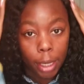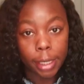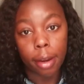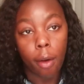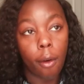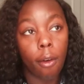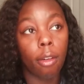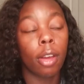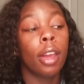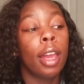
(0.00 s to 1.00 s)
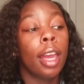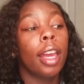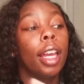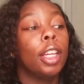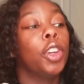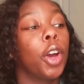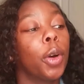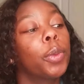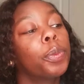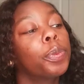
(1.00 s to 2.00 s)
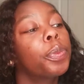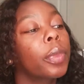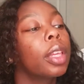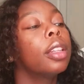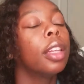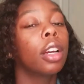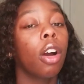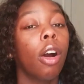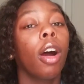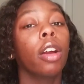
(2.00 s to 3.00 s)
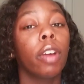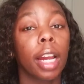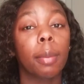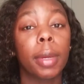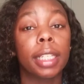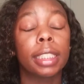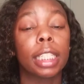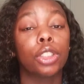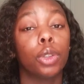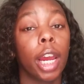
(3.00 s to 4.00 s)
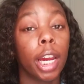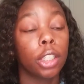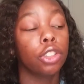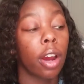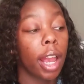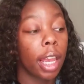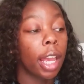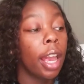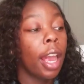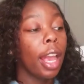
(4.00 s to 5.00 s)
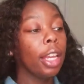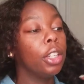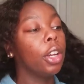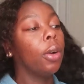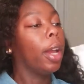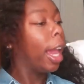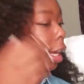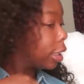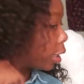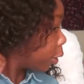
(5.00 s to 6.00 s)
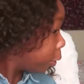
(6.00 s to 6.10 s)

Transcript: dog. And you know, the card recommends that you air dry it. And, you know, it adds a little